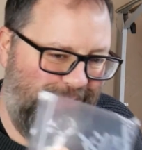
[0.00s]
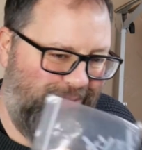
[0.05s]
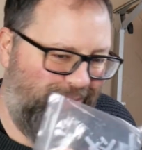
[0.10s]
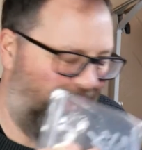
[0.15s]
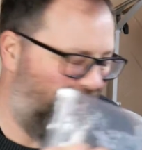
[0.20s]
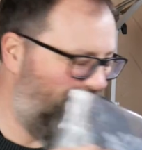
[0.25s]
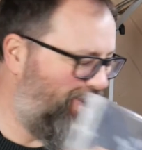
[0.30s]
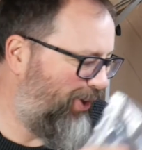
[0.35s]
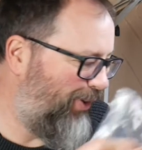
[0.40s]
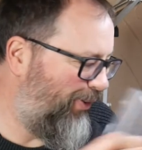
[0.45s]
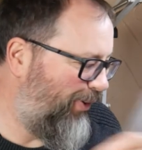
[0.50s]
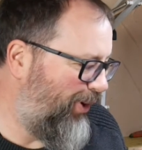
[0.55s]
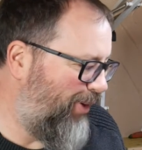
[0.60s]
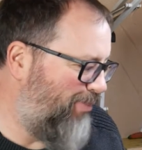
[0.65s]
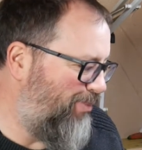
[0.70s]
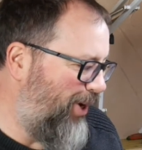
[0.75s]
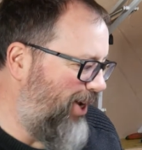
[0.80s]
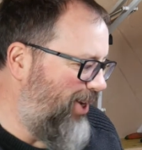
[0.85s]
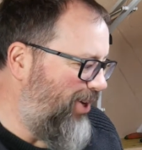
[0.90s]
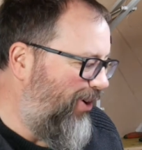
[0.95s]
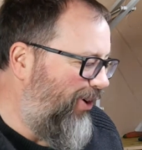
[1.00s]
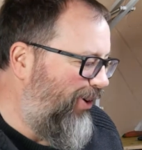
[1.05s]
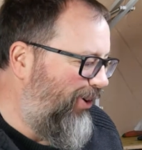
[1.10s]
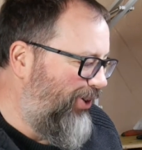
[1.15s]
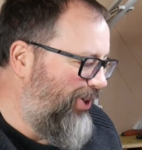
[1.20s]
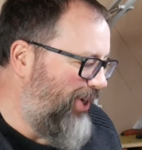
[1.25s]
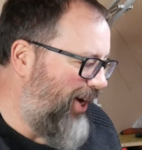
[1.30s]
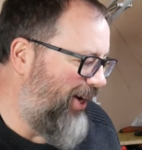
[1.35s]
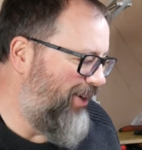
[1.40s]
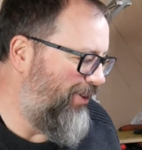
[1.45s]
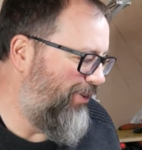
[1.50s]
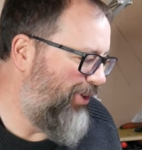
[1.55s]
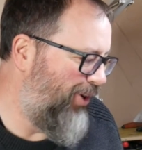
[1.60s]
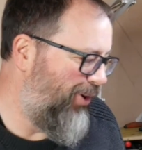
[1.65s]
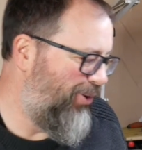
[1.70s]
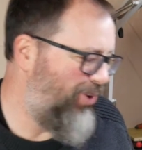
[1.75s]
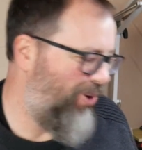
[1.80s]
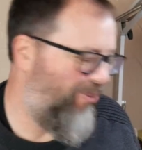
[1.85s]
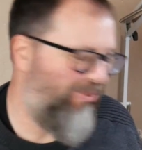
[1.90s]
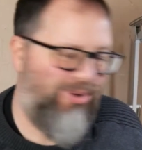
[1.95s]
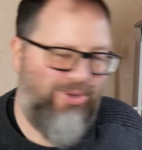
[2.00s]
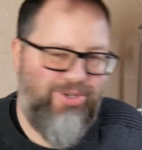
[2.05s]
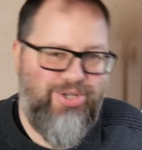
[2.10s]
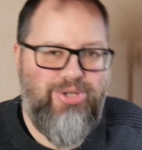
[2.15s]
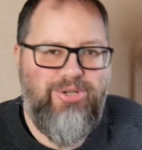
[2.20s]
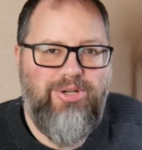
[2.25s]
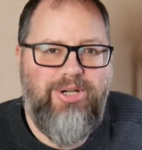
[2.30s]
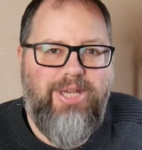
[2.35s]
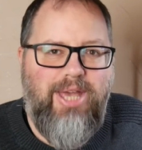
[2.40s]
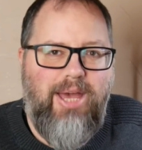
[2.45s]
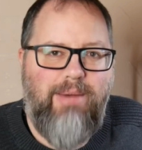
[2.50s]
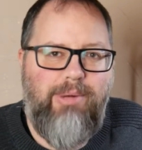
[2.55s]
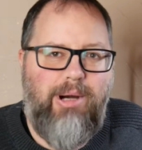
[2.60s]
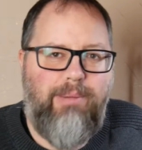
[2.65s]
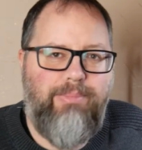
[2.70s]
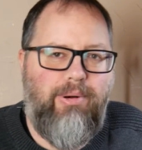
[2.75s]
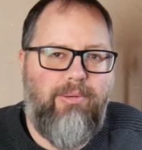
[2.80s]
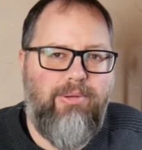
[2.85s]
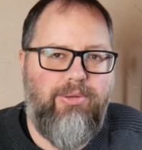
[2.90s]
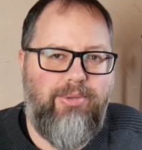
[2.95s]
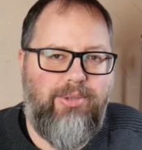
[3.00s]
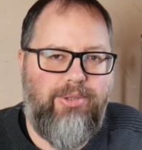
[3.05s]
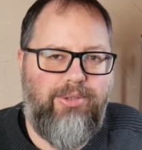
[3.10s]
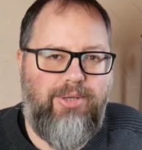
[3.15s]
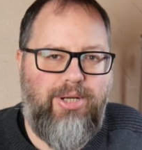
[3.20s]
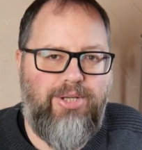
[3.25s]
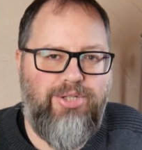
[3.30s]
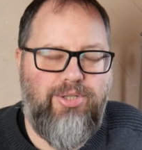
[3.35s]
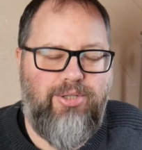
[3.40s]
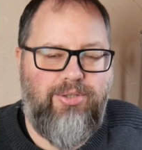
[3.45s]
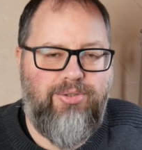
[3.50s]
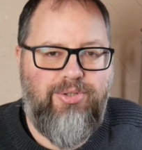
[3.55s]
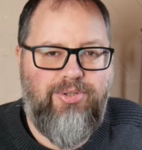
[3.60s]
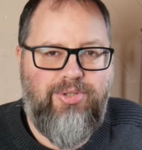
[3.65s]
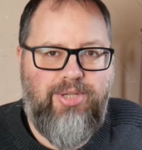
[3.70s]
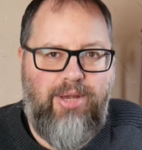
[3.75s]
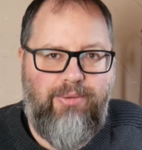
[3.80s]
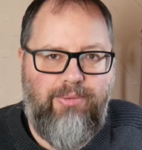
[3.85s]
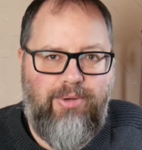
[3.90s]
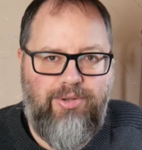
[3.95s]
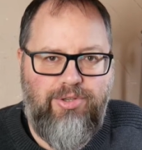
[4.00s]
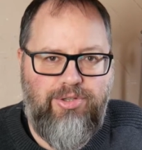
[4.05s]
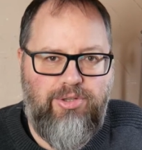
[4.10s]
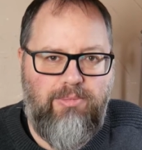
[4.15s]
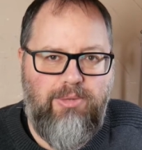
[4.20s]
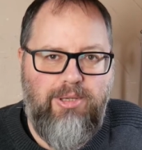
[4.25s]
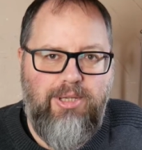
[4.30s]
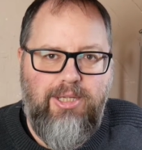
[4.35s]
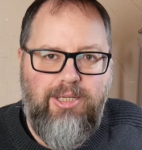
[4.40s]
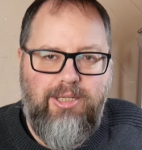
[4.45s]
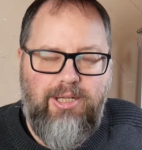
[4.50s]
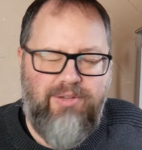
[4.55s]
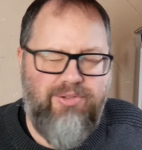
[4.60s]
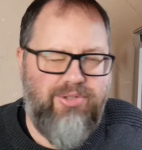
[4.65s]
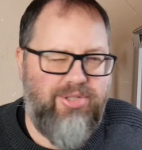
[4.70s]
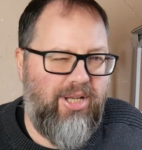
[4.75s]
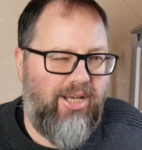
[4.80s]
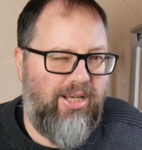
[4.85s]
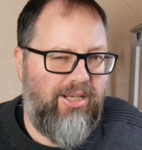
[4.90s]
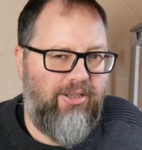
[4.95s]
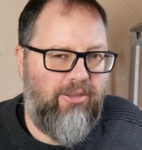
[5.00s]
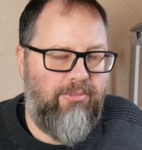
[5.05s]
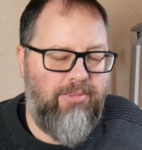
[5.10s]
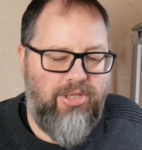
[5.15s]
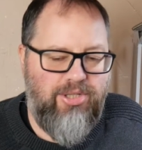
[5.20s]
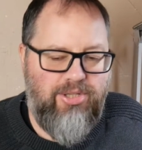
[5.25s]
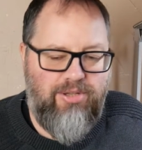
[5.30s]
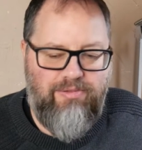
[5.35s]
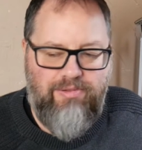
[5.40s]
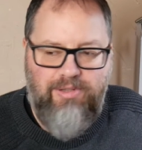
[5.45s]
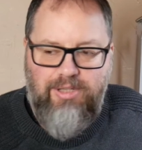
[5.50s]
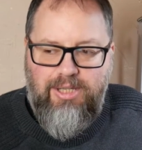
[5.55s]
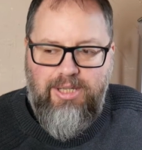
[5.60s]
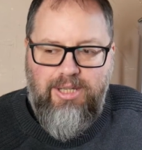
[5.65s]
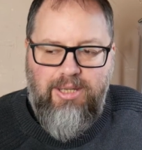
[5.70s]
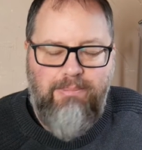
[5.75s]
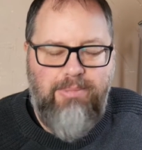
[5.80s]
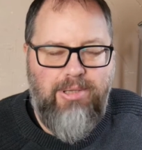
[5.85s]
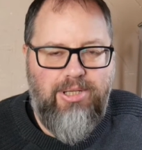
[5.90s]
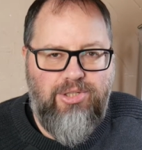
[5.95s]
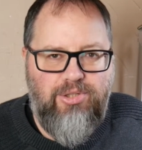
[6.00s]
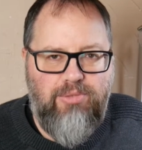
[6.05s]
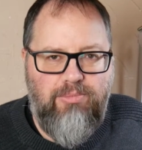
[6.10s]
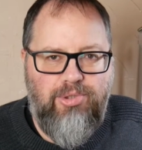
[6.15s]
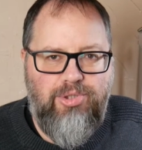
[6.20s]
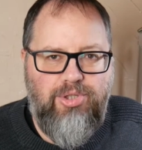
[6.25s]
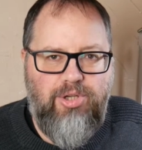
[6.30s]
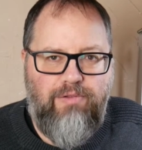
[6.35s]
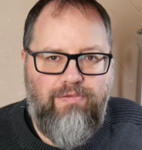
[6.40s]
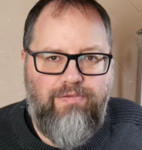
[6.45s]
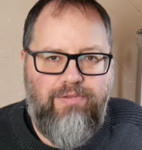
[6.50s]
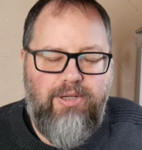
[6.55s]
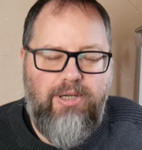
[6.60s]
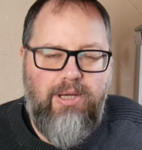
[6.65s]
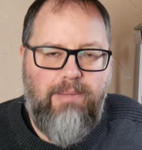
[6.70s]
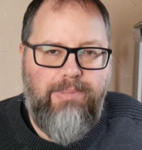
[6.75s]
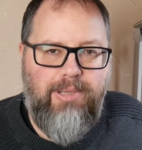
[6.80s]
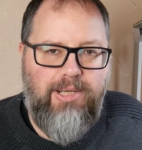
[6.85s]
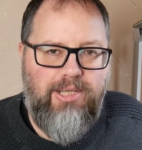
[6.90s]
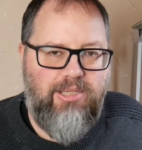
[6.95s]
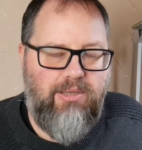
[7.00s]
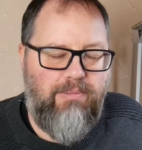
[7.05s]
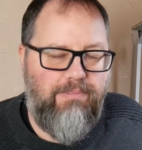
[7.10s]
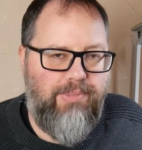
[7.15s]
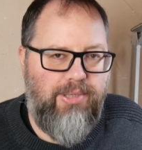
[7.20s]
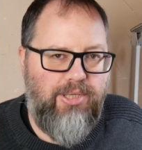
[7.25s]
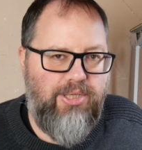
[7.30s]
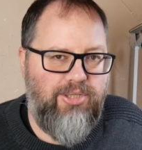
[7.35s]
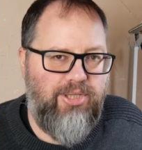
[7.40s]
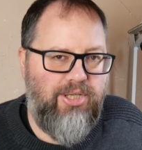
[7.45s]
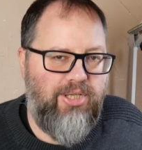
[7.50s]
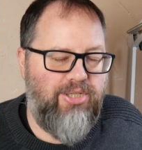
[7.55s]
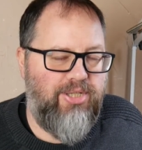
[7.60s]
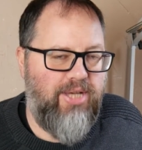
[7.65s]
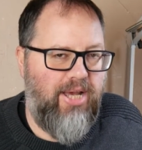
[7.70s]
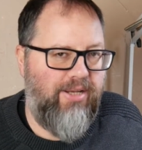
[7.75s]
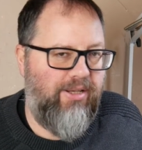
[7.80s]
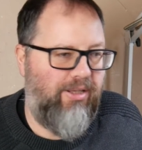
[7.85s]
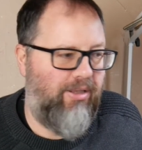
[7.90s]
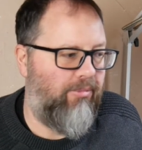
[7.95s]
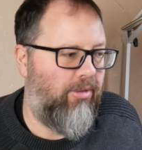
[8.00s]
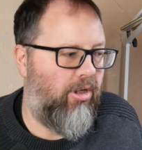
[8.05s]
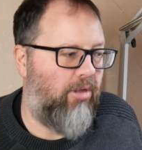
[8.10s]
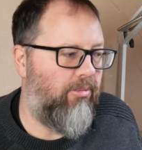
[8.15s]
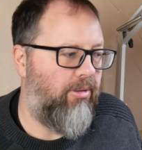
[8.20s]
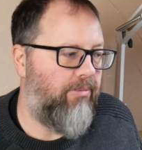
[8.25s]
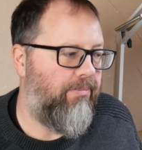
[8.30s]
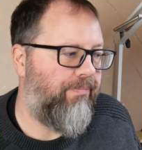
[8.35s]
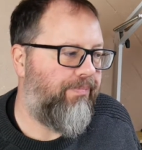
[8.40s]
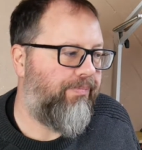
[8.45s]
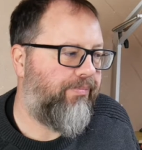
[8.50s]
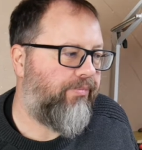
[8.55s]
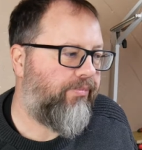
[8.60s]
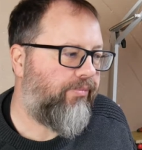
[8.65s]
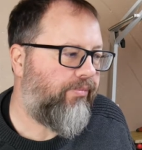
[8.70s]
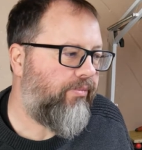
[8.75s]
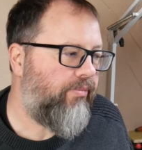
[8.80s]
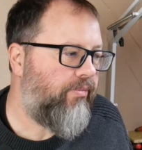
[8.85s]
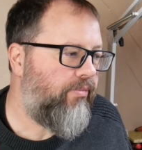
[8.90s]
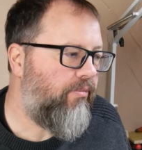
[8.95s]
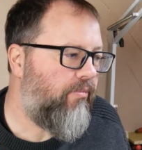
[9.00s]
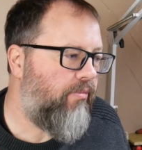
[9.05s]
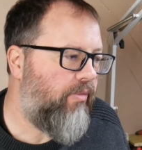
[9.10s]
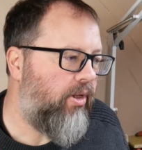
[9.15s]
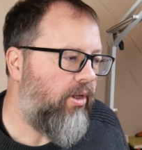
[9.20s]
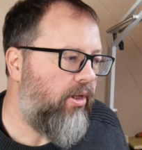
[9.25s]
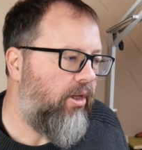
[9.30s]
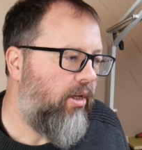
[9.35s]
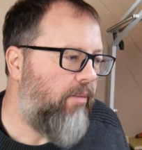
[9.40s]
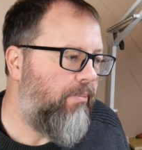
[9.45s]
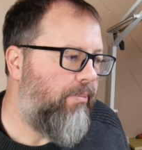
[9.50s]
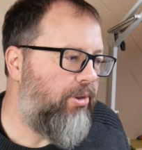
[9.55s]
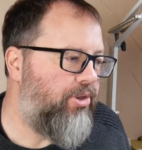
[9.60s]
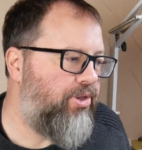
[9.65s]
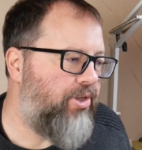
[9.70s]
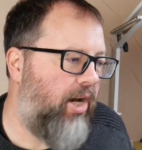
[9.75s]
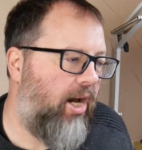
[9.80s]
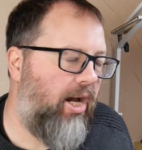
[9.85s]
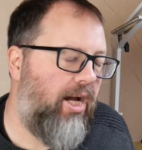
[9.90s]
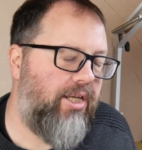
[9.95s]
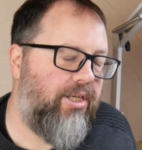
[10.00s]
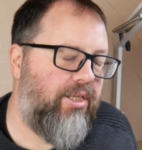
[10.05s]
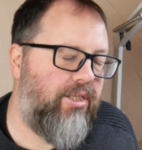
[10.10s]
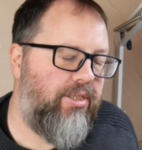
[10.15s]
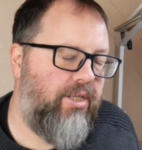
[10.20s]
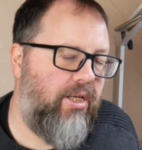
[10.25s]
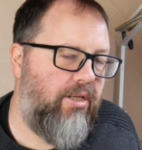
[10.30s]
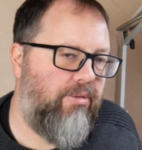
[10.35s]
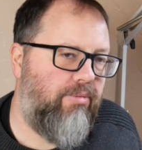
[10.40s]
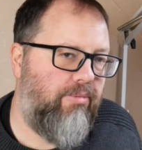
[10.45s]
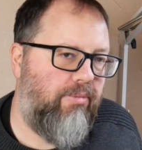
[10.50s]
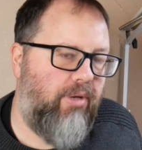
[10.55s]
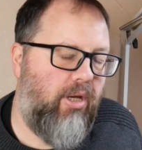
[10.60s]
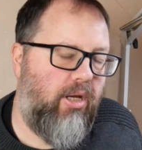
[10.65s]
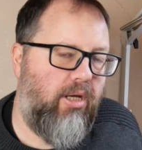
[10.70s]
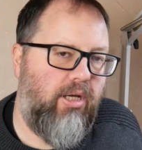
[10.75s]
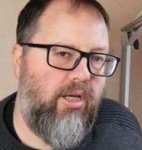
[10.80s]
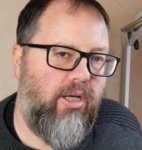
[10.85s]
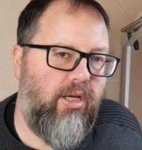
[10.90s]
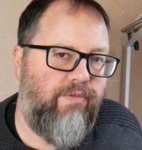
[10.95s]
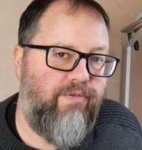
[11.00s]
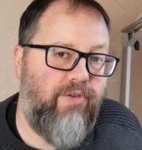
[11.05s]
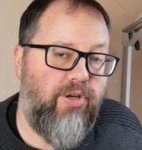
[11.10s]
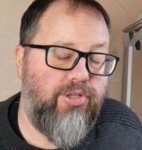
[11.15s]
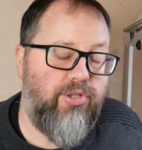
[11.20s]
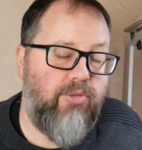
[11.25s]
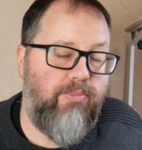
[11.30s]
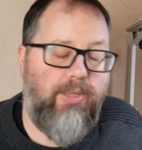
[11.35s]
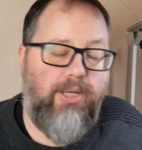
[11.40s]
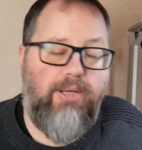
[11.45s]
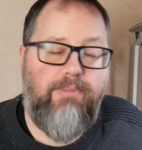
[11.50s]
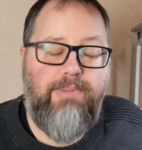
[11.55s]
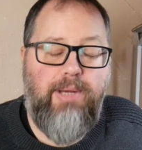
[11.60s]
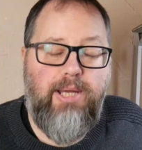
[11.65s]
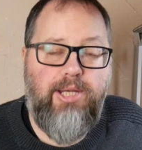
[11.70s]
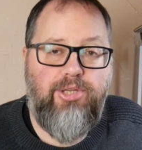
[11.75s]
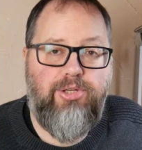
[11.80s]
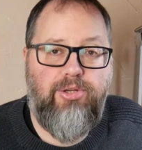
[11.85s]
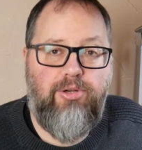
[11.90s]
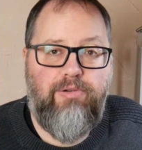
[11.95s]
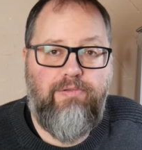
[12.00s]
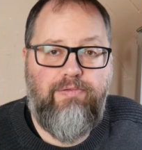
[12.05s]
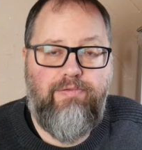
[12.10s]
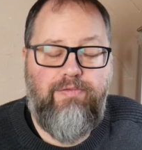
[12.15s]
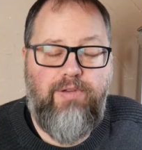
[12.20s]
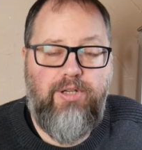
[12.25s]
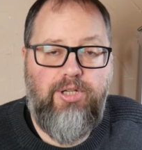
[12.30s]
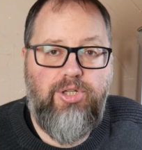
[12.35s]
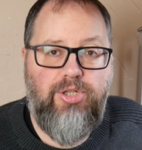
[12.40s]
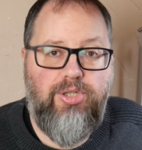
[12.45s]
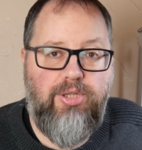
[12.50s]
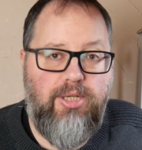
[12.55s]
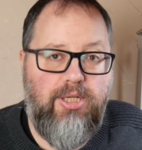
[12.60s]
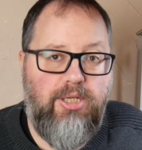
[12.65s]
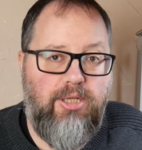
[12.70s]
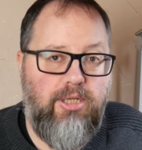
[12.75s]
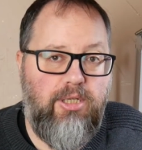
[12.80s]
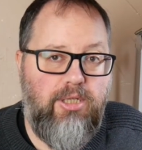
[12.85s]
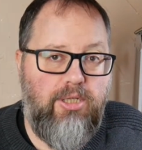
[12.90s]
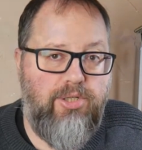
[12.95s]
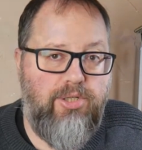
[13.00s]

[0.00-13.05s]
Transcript: Whether I'm going to paint all 9 of those I'm not sure yet, but I probably will do actually. I'll just get around to them. I just had a little bit too much of painting PC-10 at the moment. But I did first up I did paint or finish the